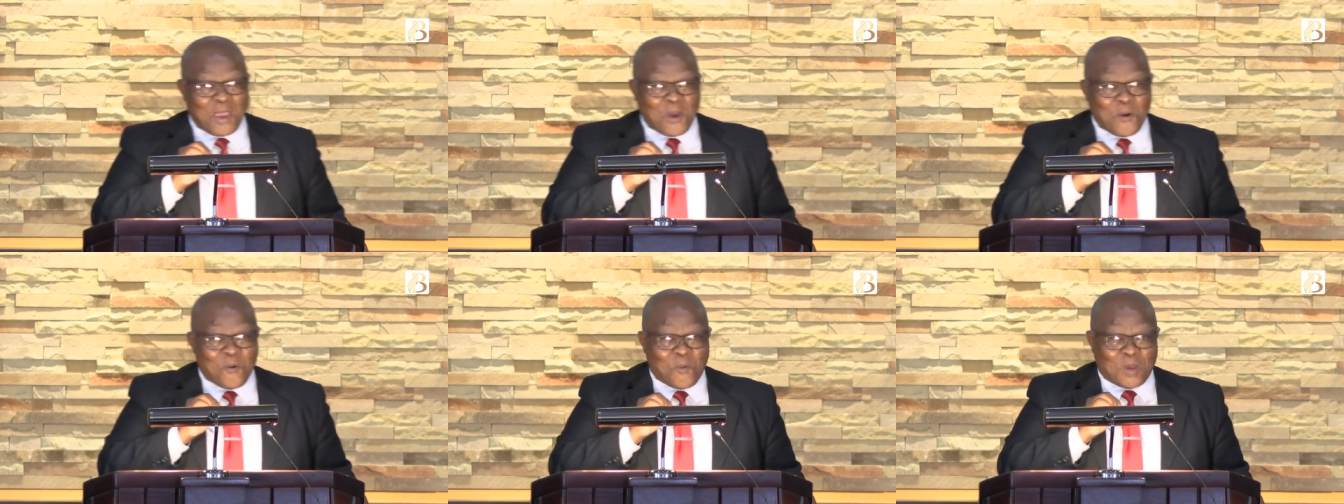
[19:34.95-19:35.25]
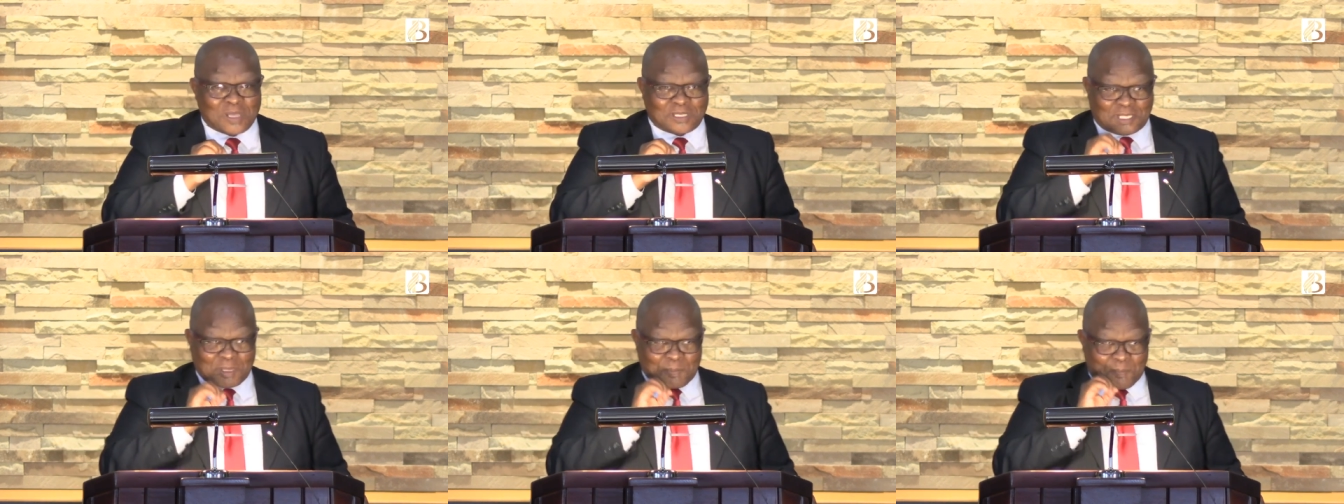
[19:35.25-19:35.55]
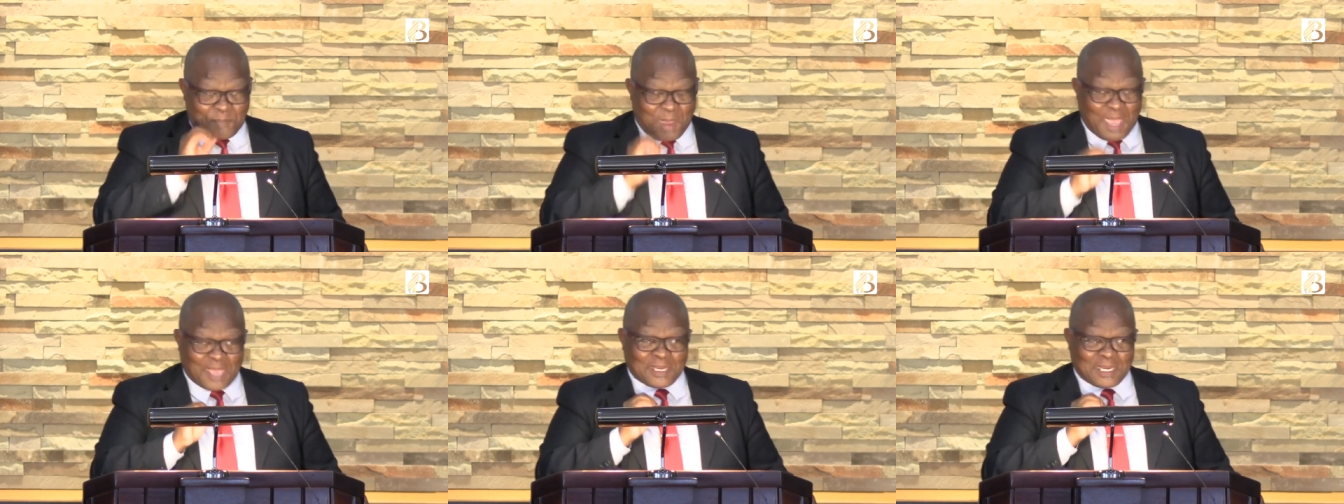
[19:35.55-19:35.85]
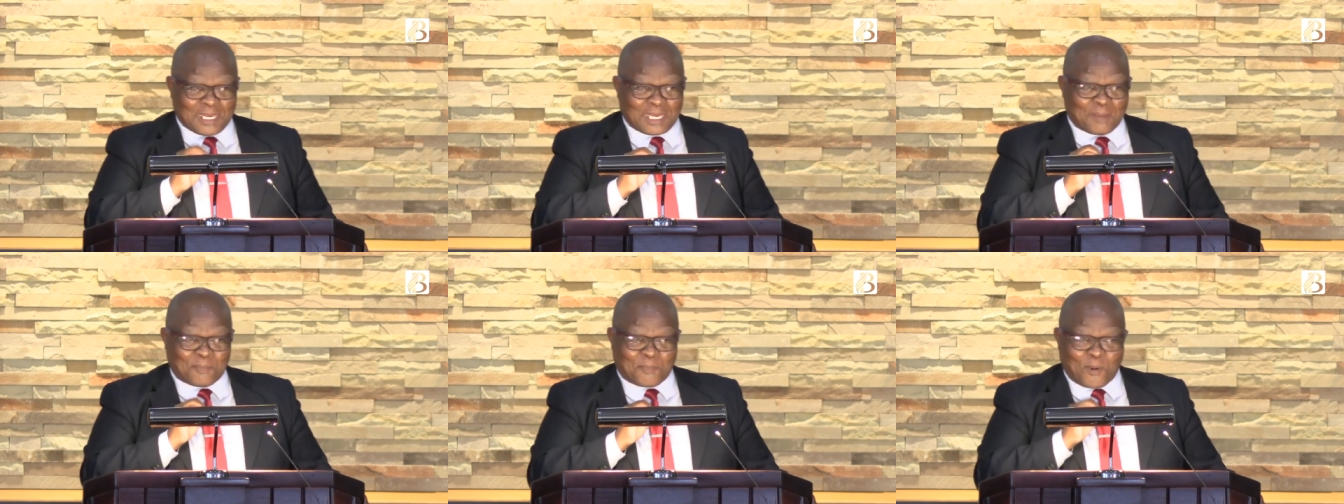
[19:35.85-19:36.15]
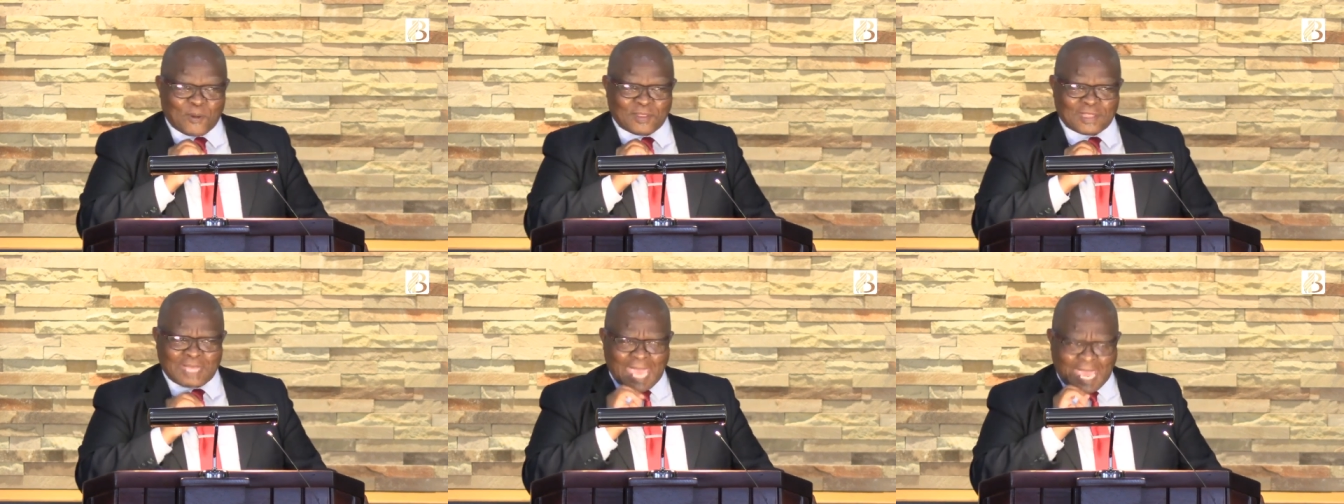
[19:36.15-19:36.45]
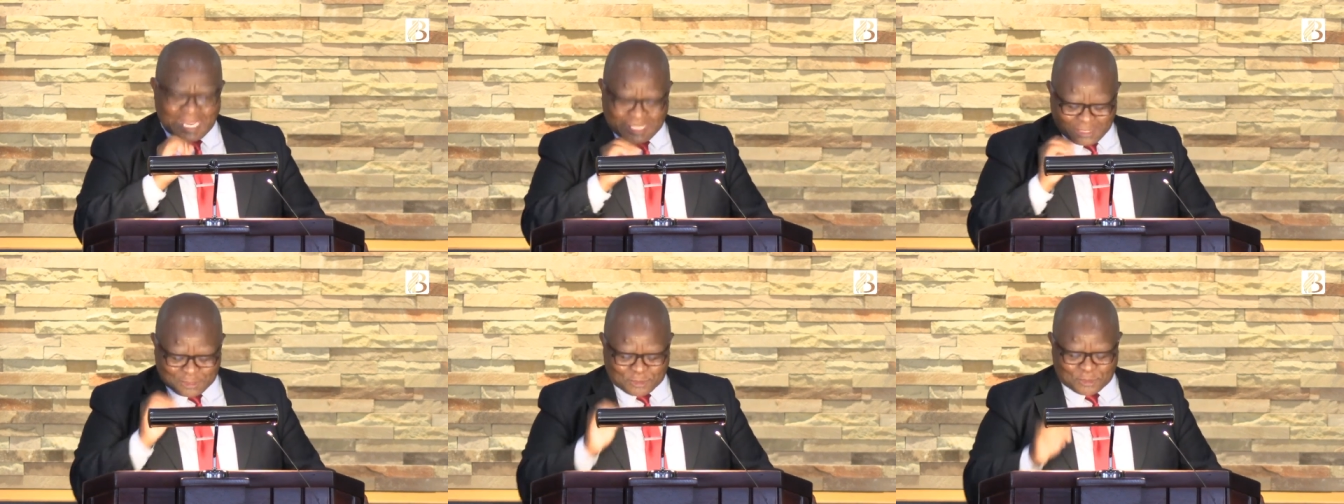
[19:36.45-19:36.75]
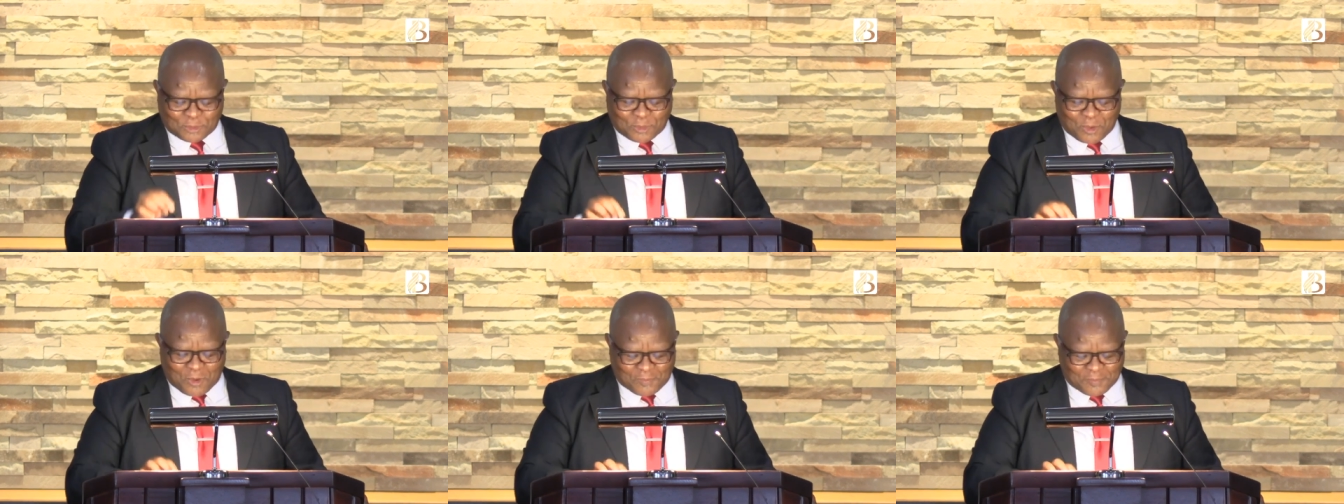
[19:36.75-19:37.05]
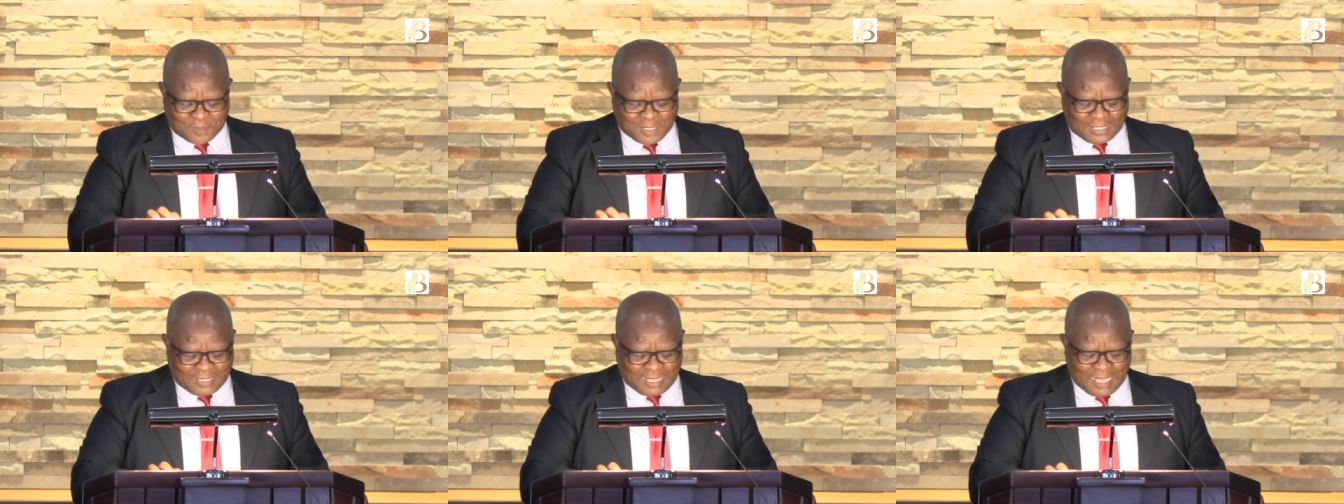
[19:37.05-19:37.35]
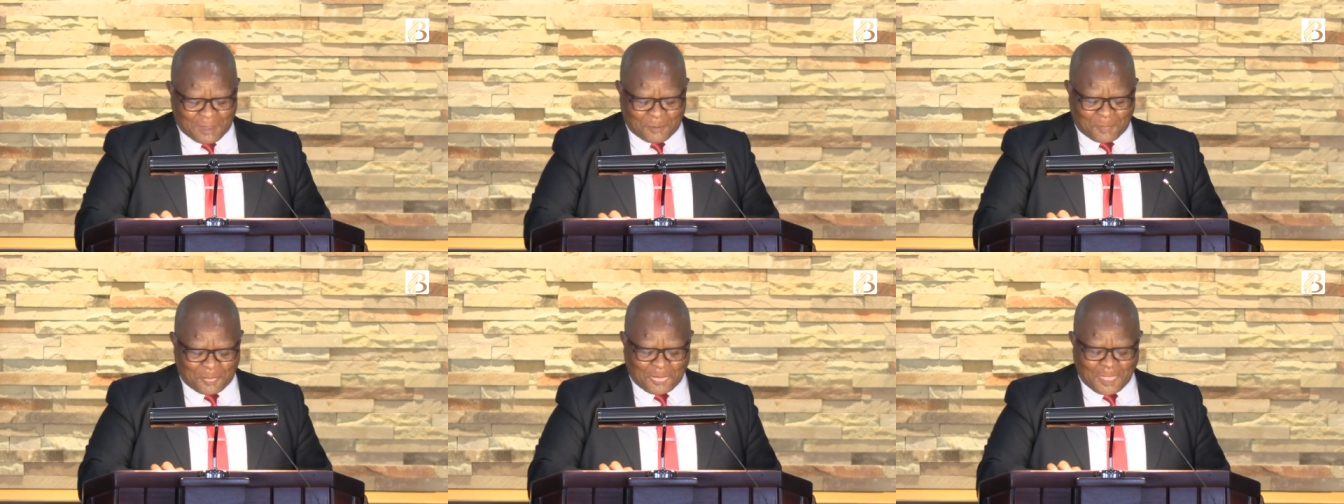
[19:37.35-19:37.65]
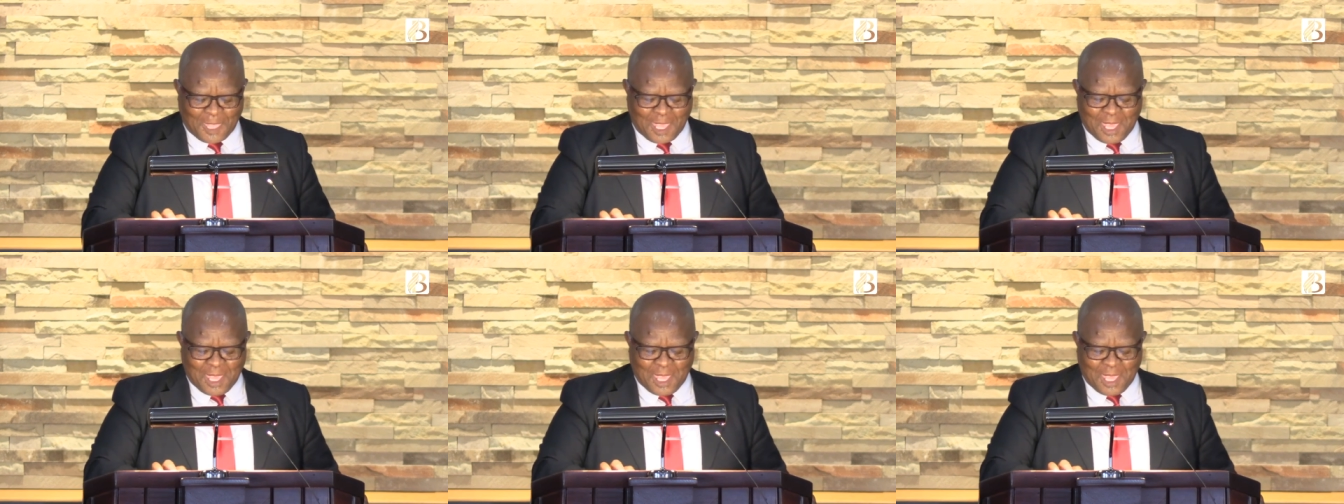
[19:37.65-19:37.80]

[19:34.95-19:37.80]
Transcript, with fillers: was dependent upon the attitude of the king.